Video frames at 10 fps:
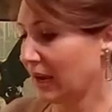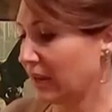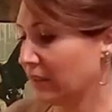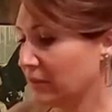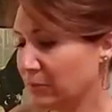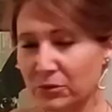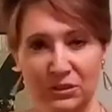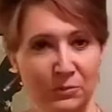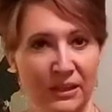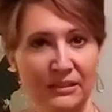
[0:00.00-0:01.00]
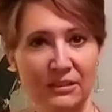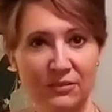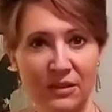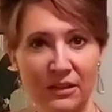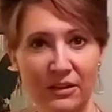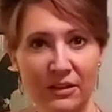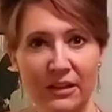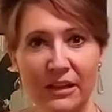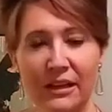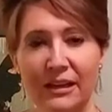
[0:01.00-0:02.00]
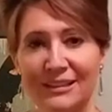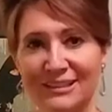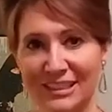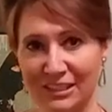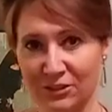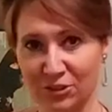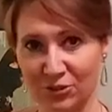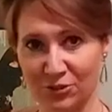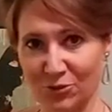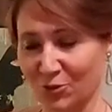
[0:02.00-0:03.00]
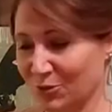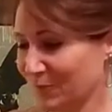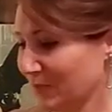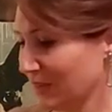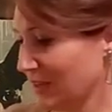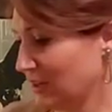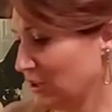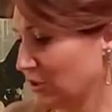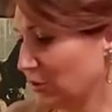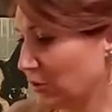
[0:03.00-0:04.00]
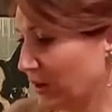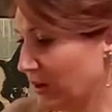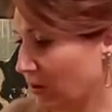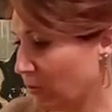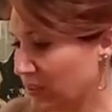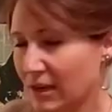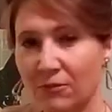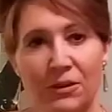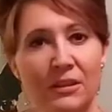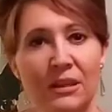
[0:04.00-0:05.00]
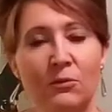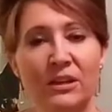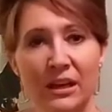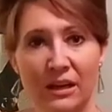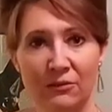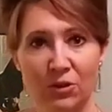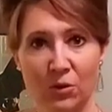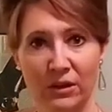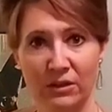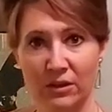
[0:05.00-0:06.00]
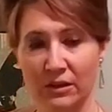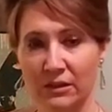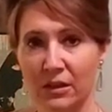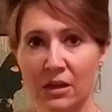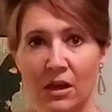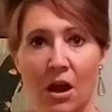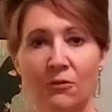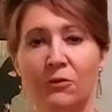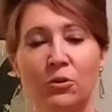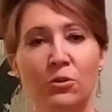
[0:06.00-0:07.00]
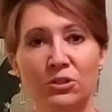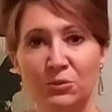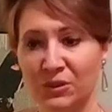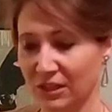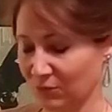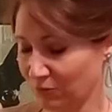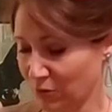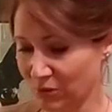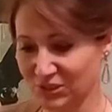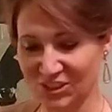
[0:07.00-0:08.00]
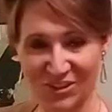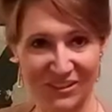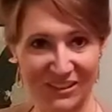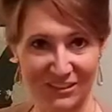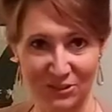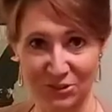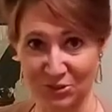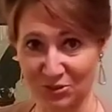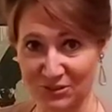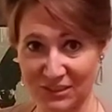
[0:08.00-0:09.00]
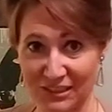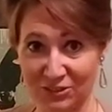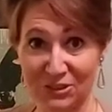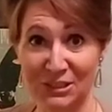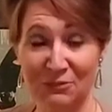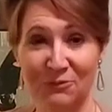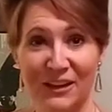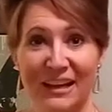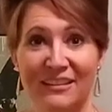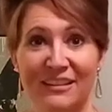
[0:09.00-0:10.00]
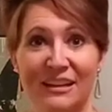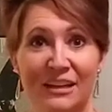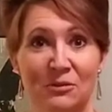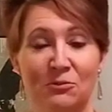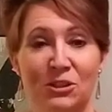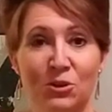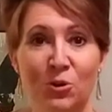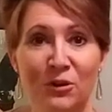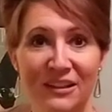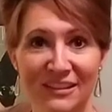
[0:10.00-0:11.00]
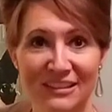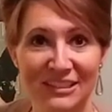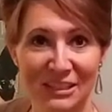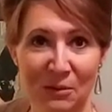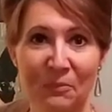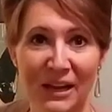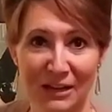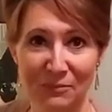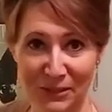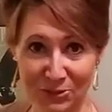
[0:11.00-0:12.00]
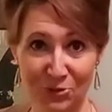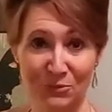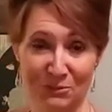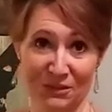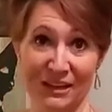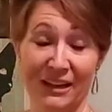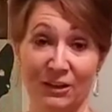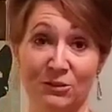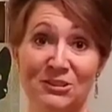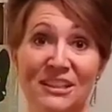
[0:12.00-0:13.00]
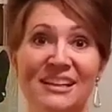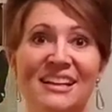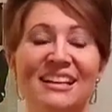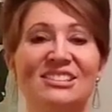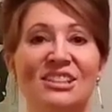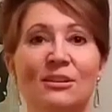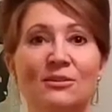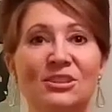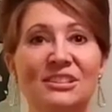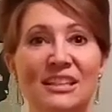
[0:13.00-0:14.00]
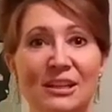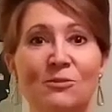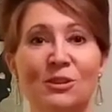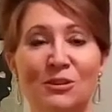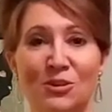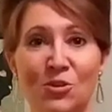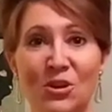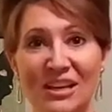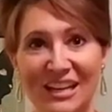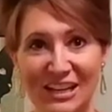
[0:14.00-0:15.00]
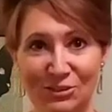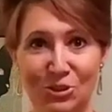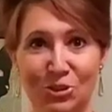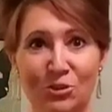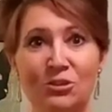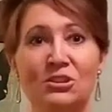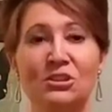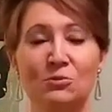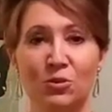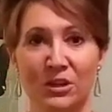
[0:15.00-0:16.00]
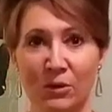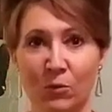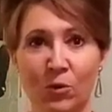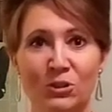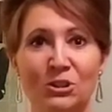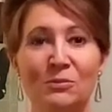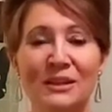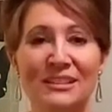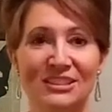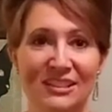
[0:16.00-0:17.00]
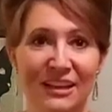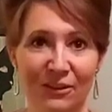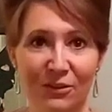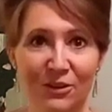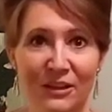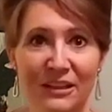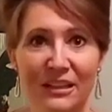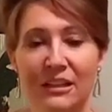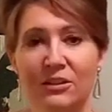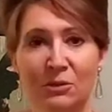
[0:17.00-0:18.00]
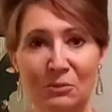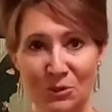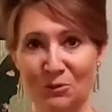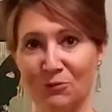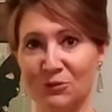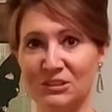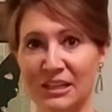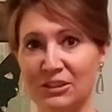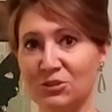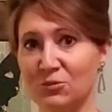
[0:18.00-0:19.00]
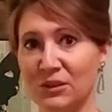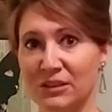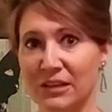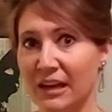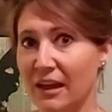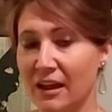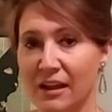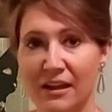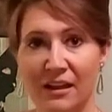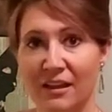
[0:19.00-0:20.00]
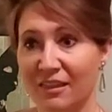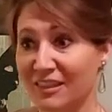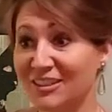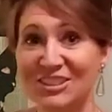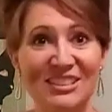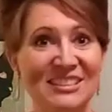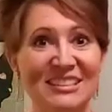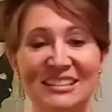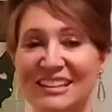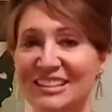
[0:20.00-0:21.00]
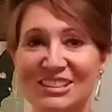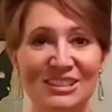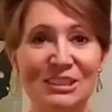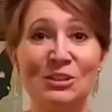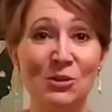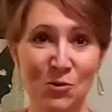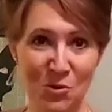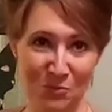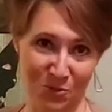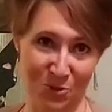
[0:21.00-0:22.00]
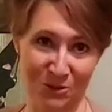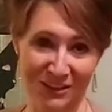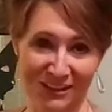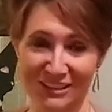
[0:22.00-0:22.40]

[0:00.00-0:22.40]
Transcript: And the perspective there is eternal. You know, with everything we have going on, of course we can focus on the uncertainty. Just the fact that I am recording this in a back bedroom in my house instead of sitting with you in church this morning, worshiping together in our beautiful sanctuary, this isn't normal.